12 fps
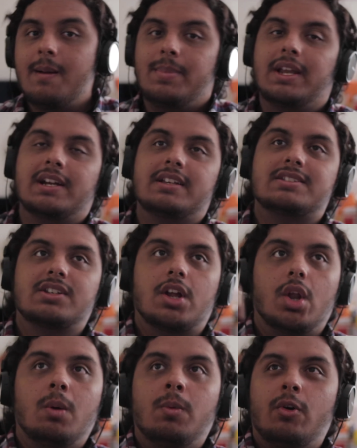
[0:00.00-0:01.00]
Because
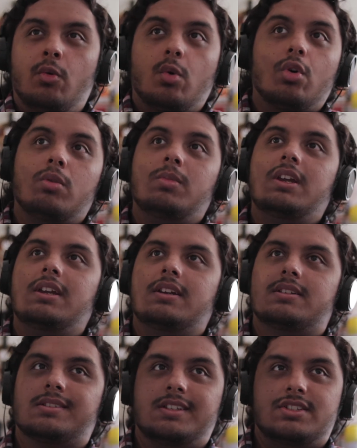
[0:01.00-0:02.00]
global warming
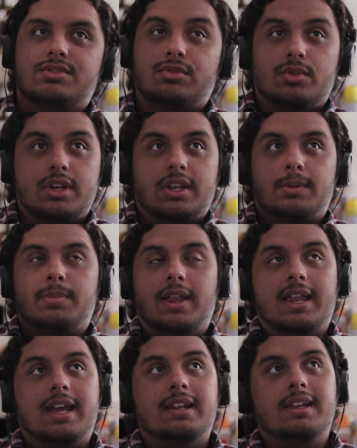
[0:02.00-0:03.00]
is destroying the
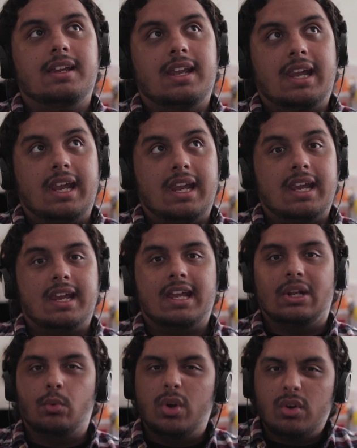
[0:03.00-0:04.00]
planet,
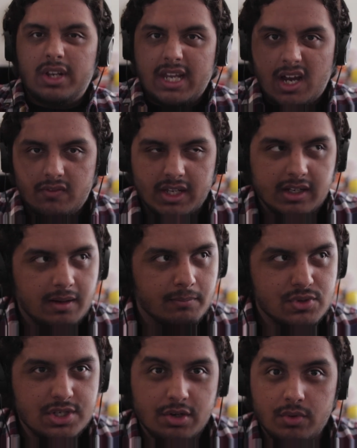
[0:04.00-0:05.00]
and we only have like a
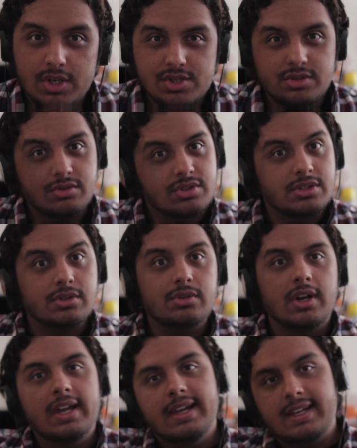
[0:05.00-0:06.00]
generation or
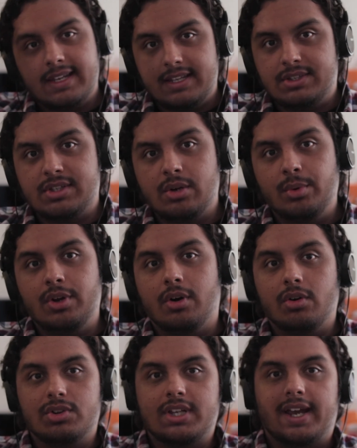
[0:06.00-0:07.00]
two until we
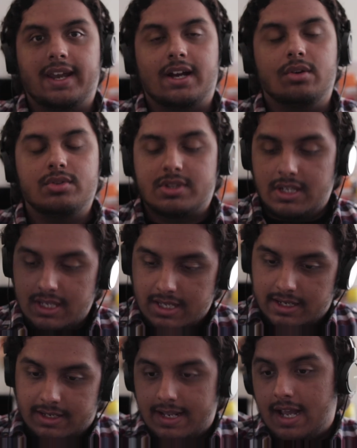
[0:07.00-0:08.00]
all die out.
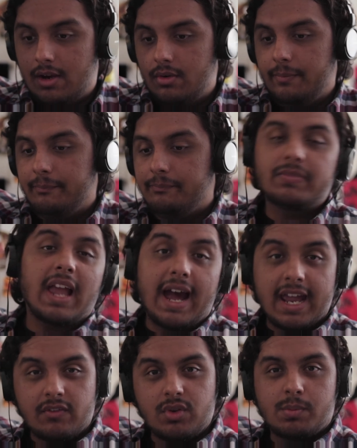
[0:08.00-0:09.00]
Now,
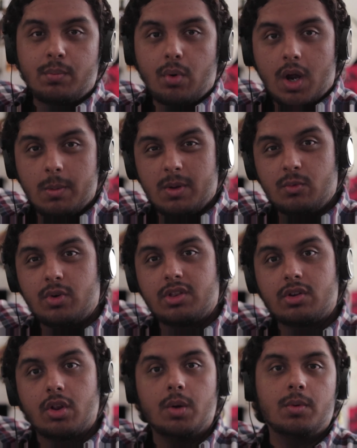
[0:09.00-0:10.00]
I have no problem
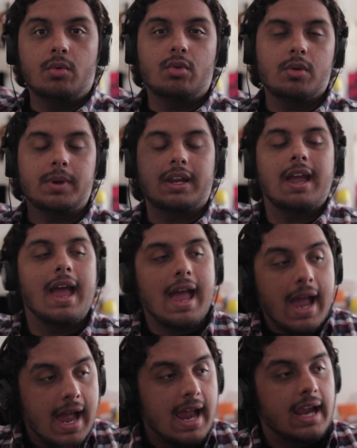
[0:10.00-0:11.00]
with global warming.
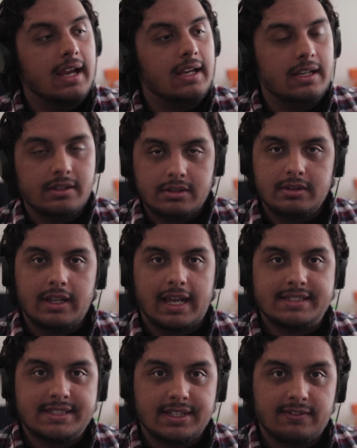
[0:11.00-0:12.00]
I
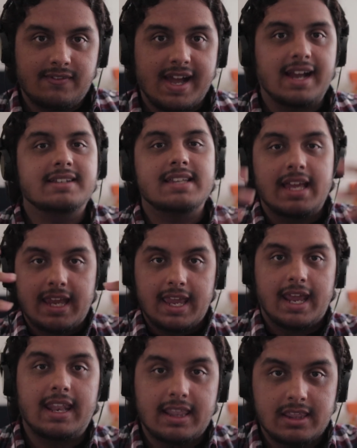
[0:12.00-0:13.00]
see the facts,
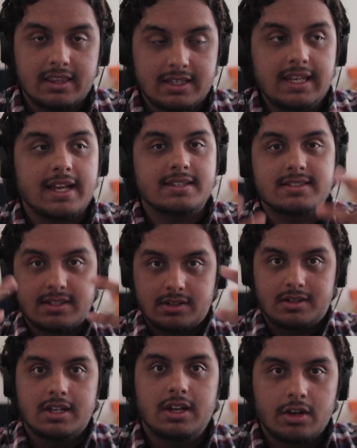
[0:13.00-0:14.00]
and yes,
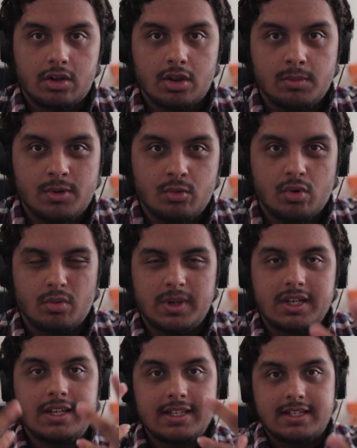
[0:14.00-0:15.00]
global
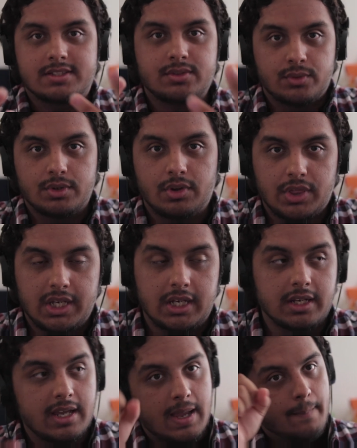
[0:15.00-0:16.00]
warming is a real
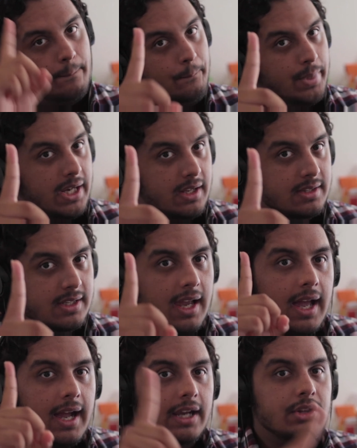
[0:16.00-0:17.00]
thing. But
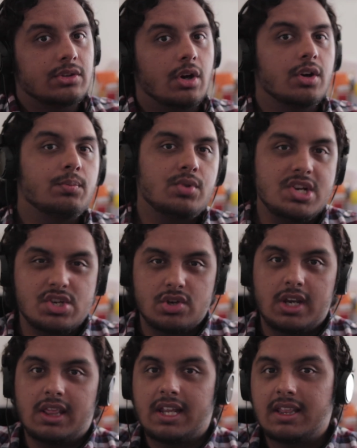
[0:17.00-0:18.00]
I don't
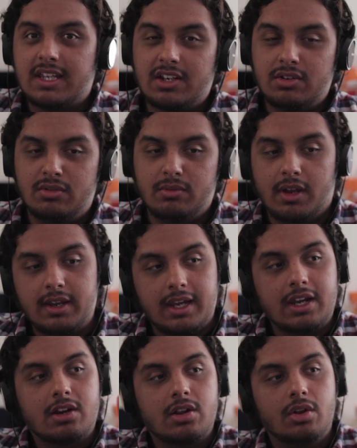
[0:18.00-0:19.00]
appreciate that they're
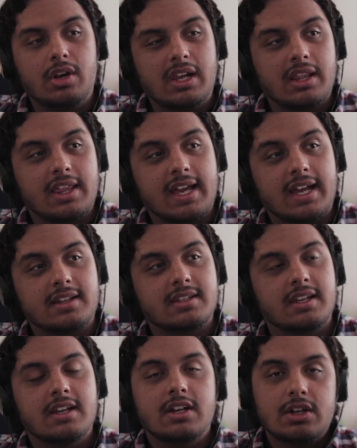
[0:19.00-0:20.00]
including that
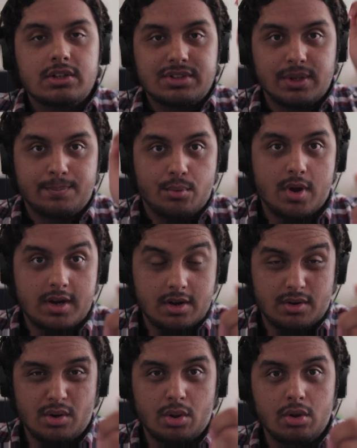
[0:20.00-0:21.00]
to the
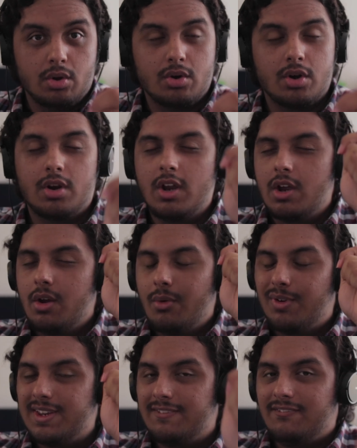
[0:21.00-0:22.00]
Predator lore
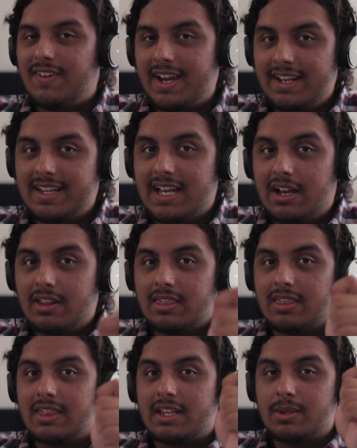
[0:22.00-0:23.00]
when you find out
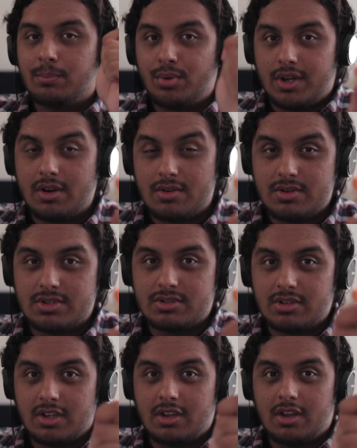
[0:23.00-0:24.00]
that the Predators
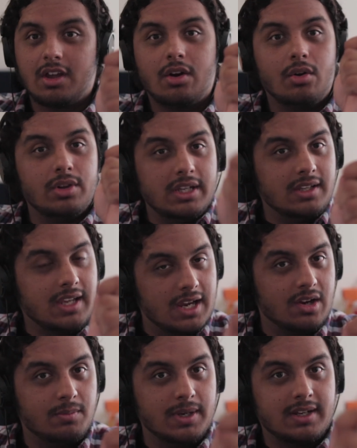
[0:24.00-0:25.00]
only
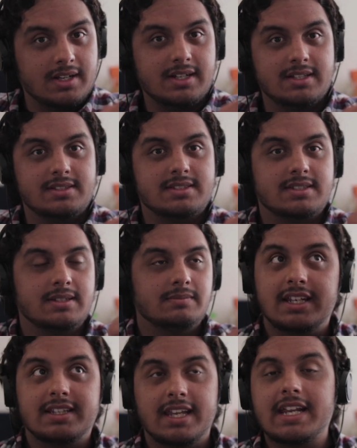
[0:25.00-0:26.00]
care because
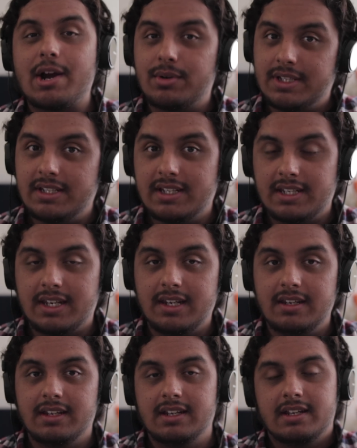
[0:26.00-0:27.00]
they take our
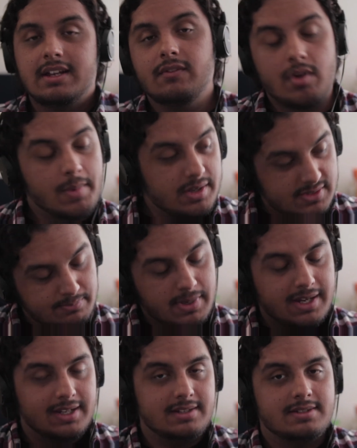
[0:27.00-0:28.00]
DNA from our
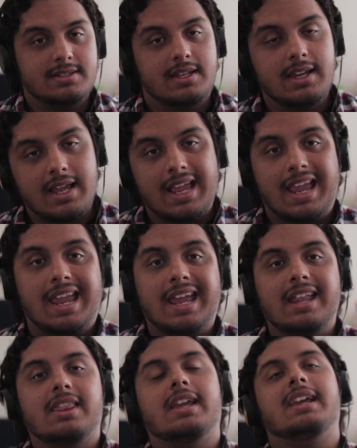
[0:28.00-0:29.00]
spines
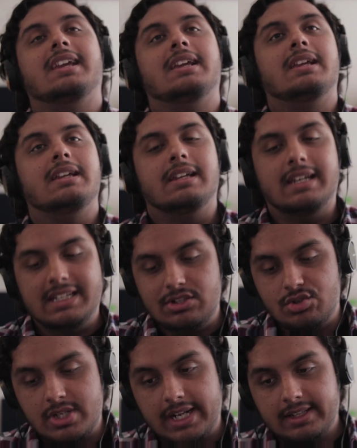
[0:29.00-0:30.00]
and they
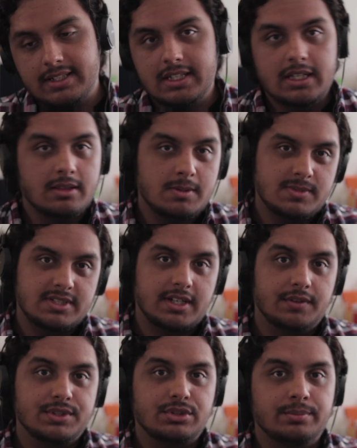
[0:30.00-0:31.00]
inject it in
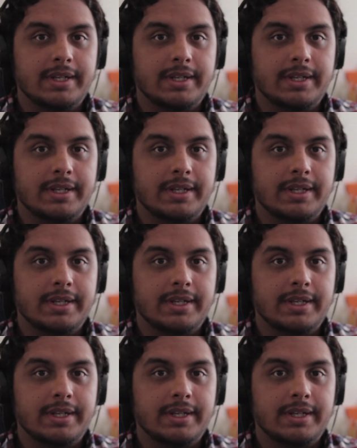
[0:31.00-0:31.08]
themselves to